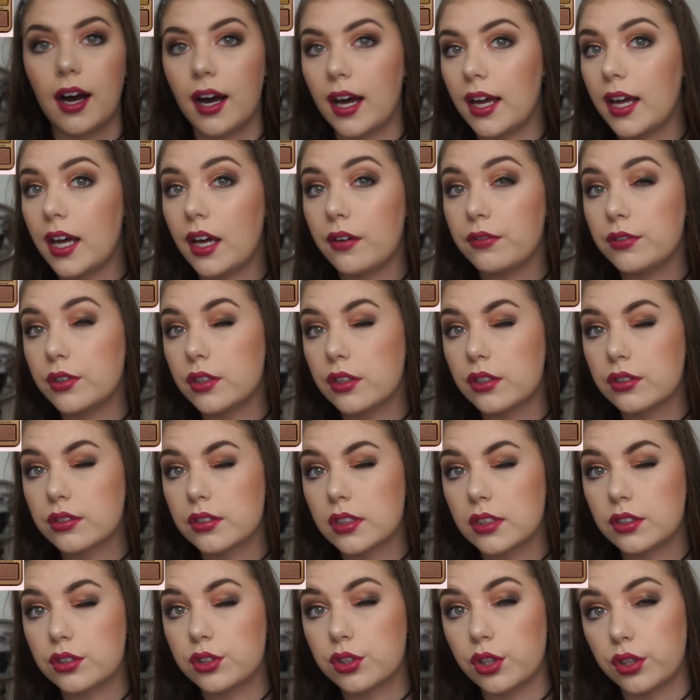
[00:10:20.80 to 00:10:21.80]
I have
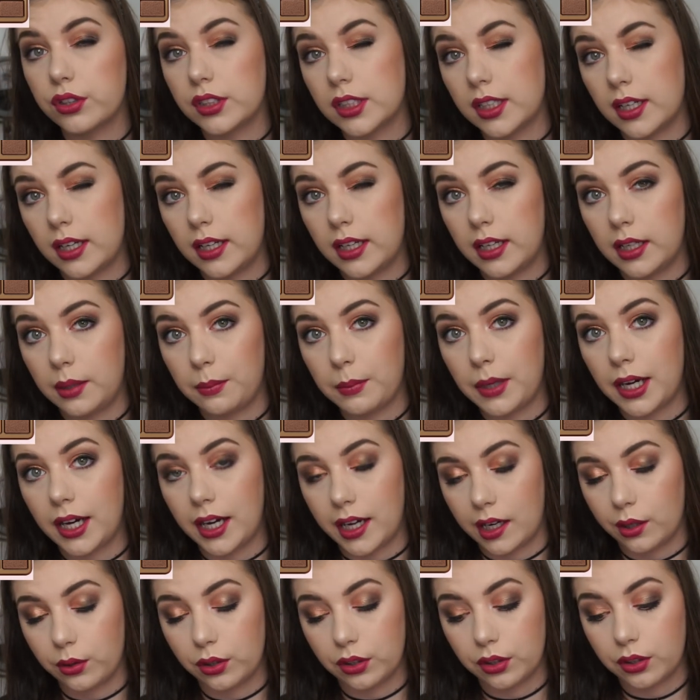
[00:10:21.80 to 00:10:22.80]
used it today in
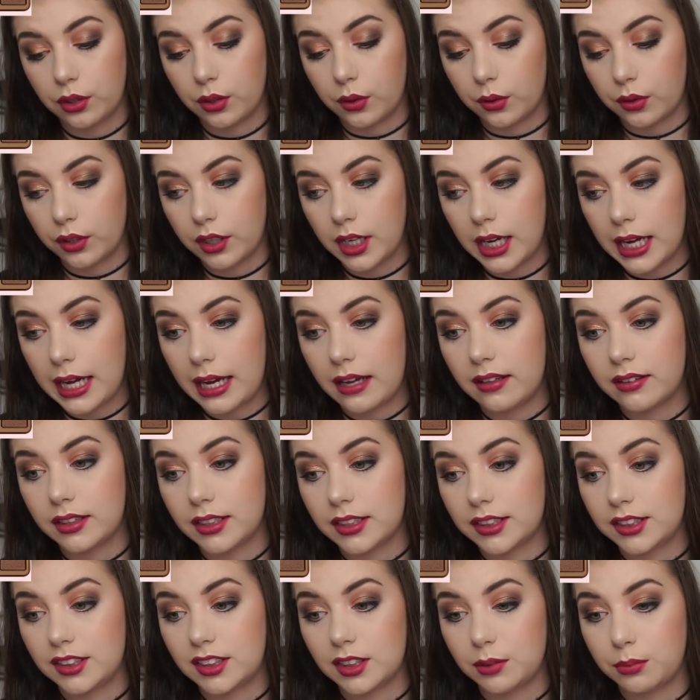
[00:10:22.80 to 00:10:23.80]
my outer corner and
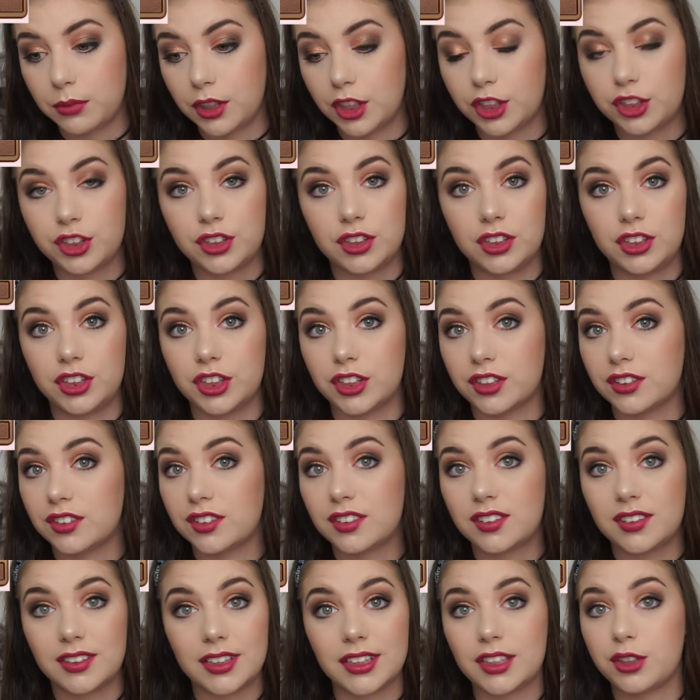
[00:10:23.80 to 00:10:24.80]
the shimmer
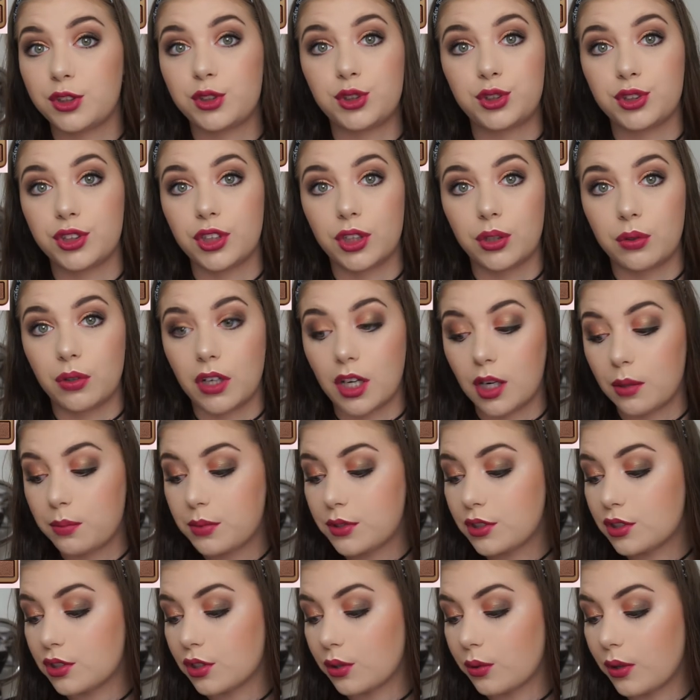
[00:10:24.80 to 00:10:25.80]
just didn't show up
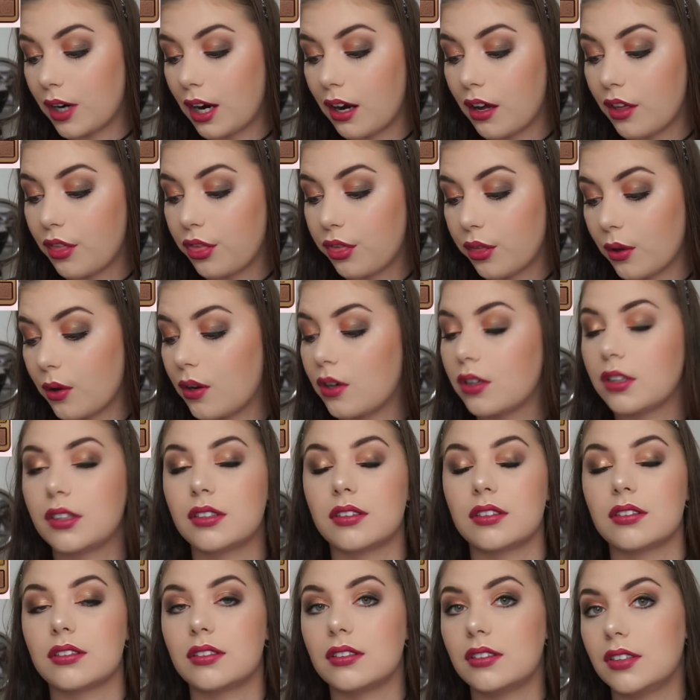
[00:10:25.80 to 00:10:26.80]
so I
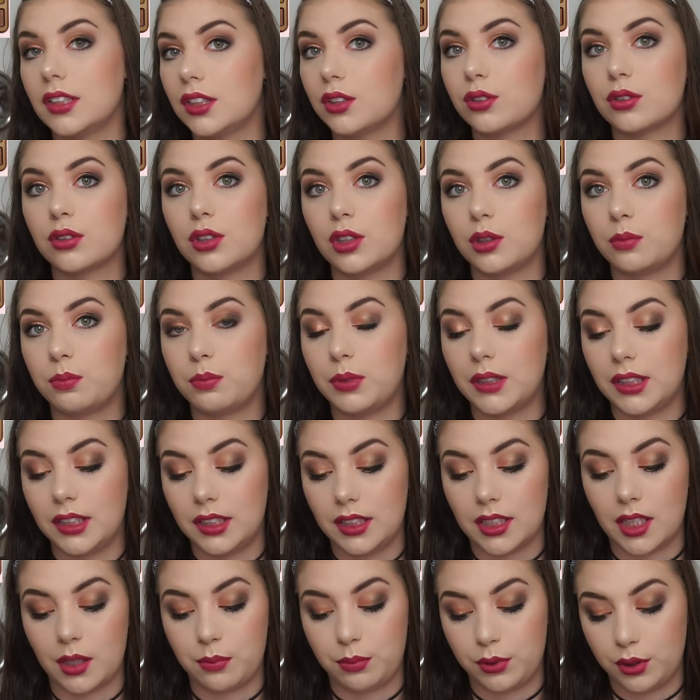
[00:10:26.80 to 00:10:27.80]
thought this could
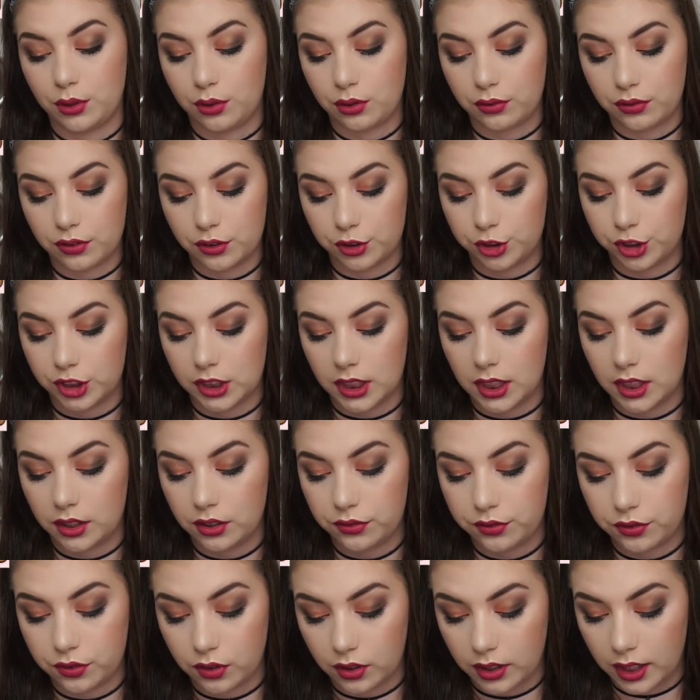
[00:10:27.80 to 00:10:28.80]
be a beautiful
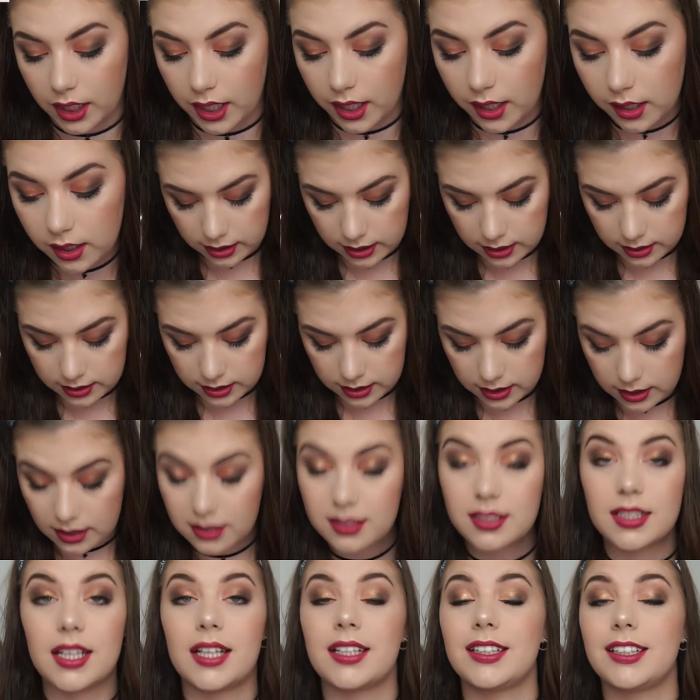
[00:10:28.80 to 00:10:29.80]
shade for that. This
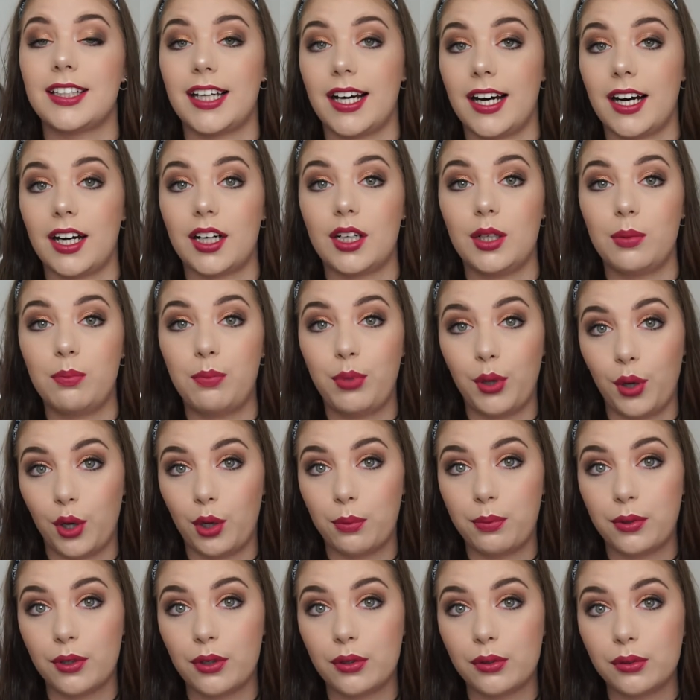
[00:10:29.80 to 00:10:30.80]
is a dark
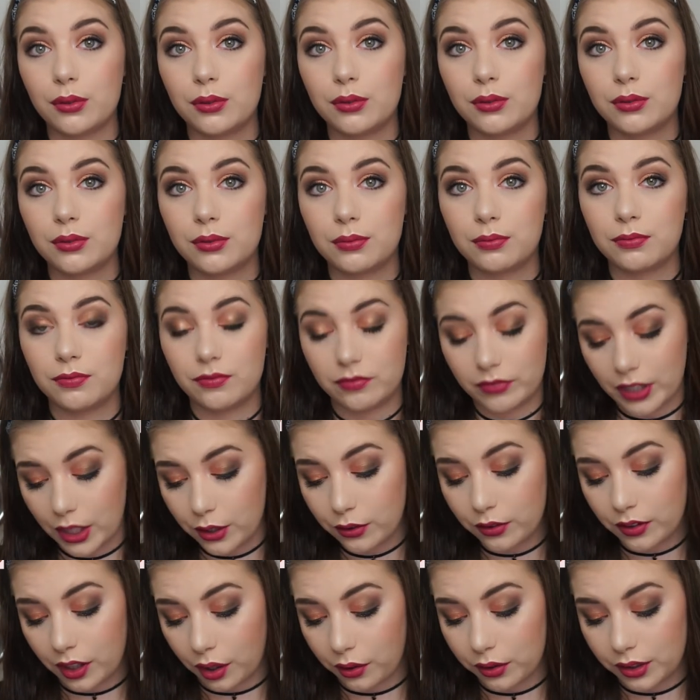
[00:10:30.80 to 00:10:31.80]
purple,
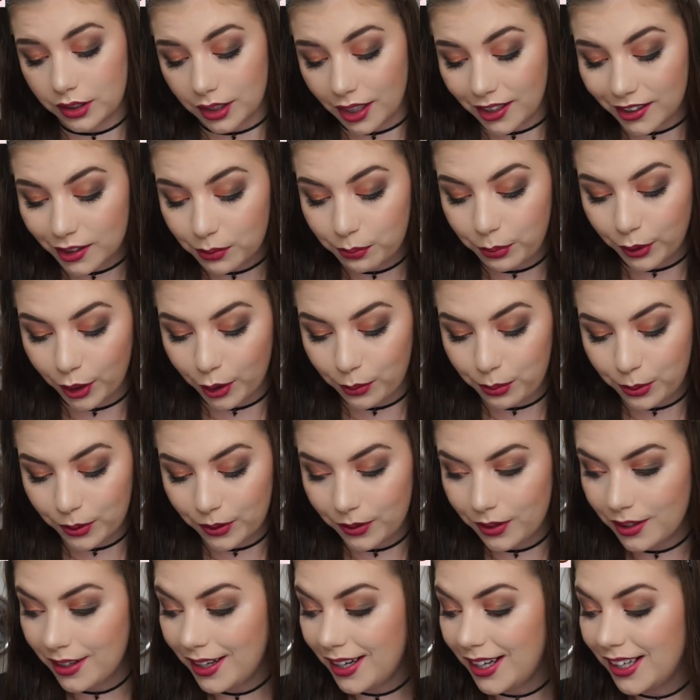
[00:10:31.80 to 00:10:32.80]
very very dark
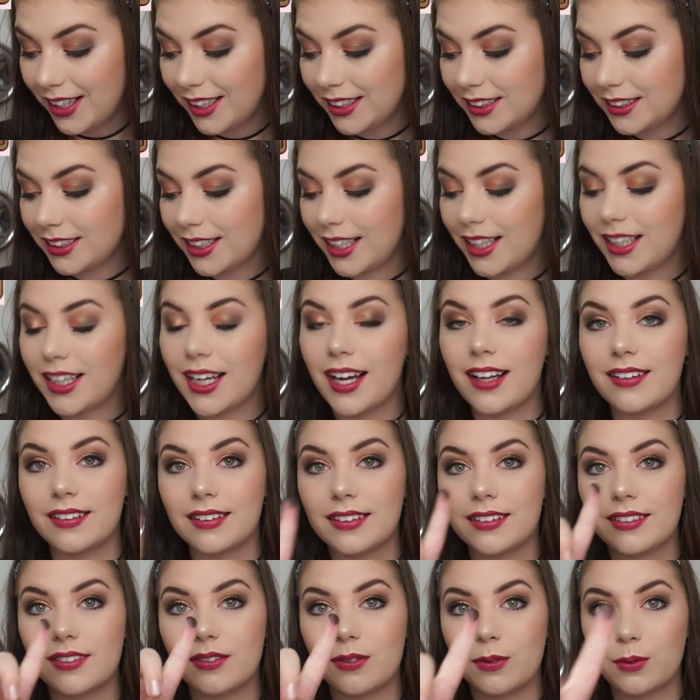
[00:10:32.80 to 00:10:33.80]
purple shade
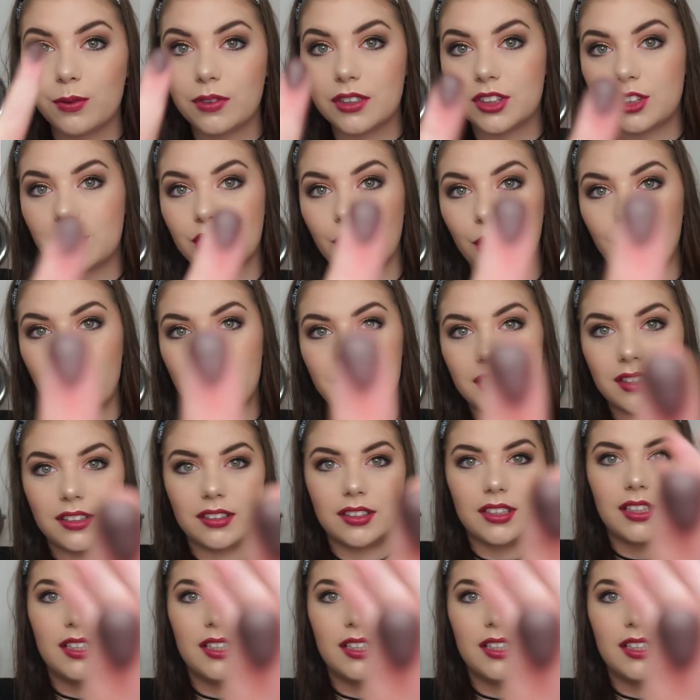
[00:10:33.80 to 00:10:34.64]
and so it